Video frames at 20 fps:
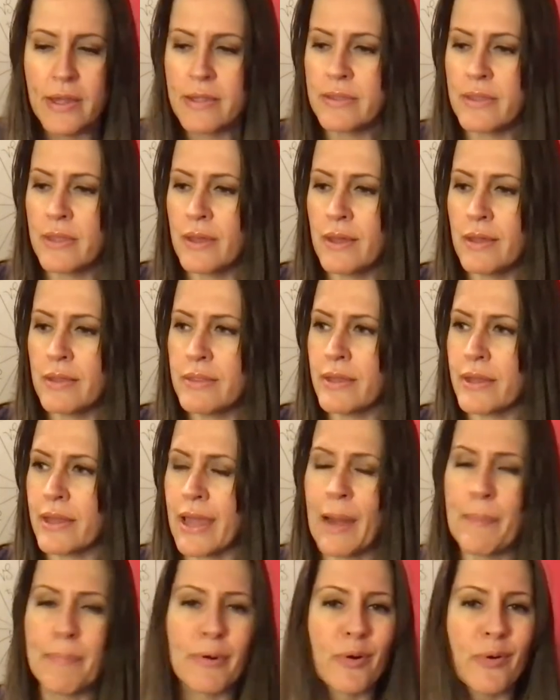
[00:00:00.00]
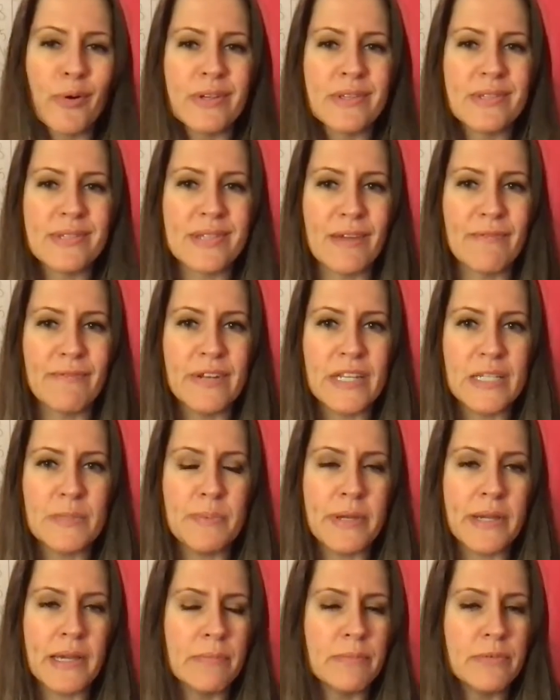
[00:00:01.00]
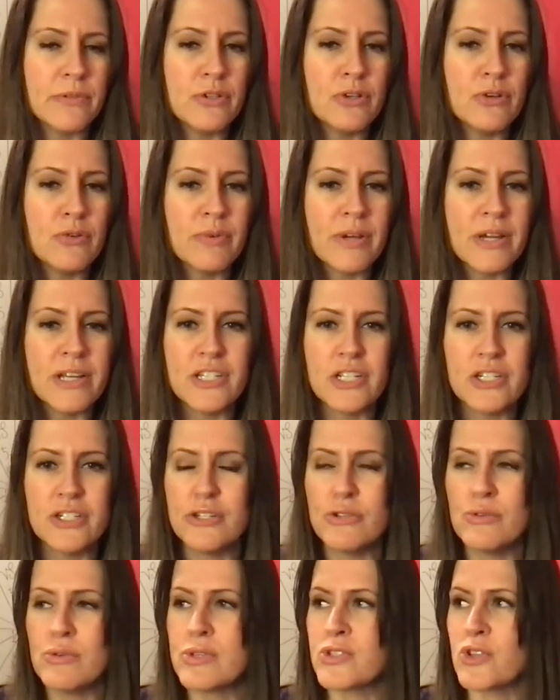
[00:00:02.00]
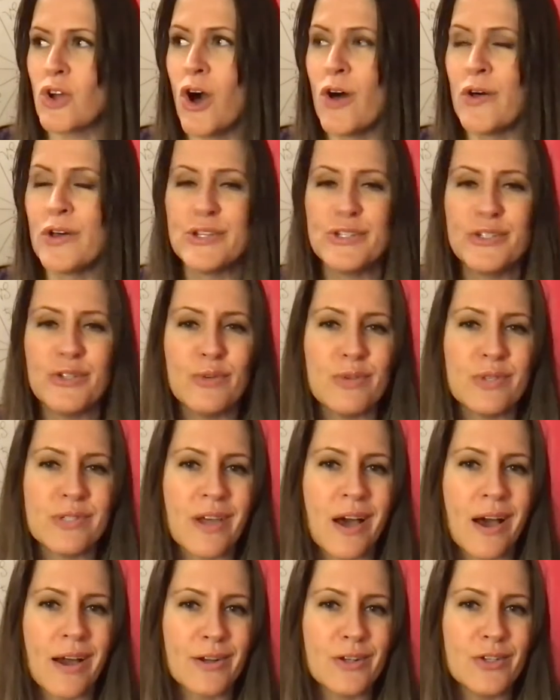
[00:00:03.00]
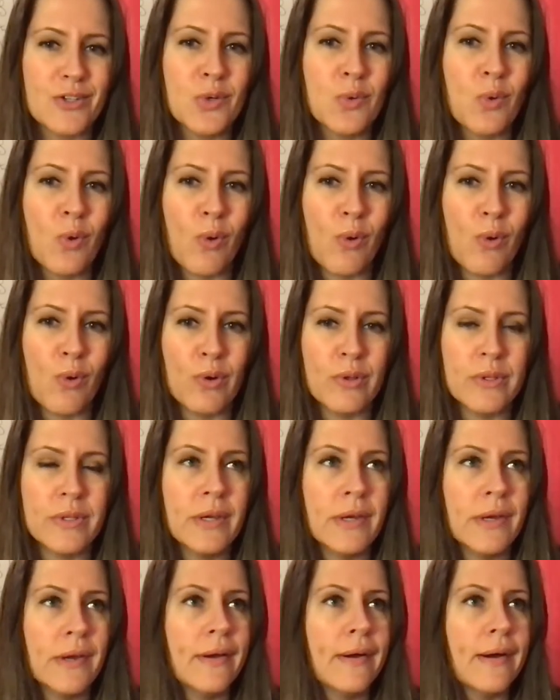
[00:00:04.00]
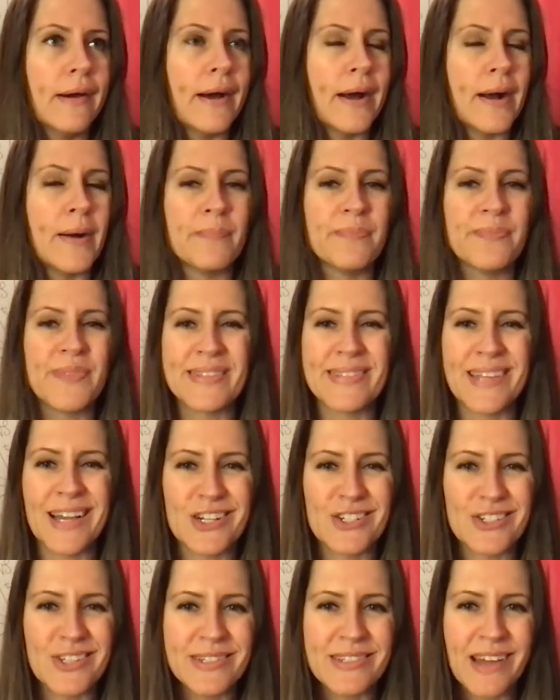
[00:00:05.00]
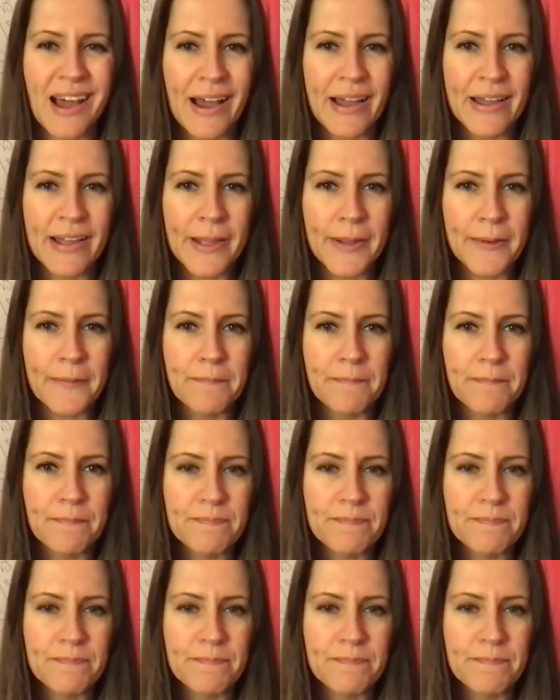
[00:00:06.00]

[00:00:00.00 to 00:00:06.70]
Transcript: The Capricorn stuff that has become too rigid, too solid, too stuck, too old, that's actually dying.